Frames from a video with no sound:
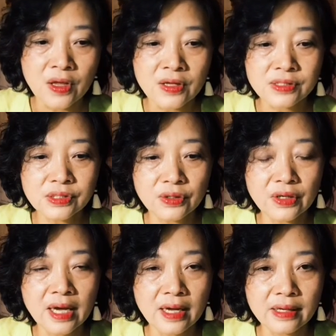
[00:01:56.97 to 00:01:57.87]
So
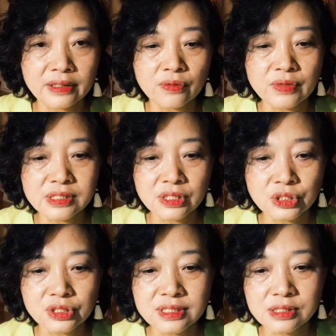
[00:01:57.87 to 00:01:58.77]
the
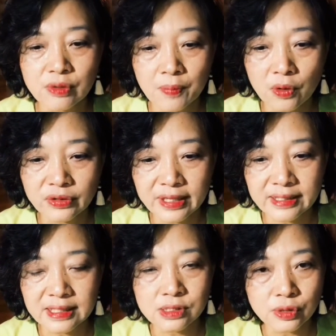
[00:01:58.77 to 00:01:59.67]
researchers report
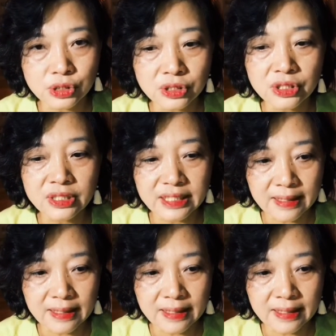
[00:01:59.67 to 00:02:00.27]
that instructional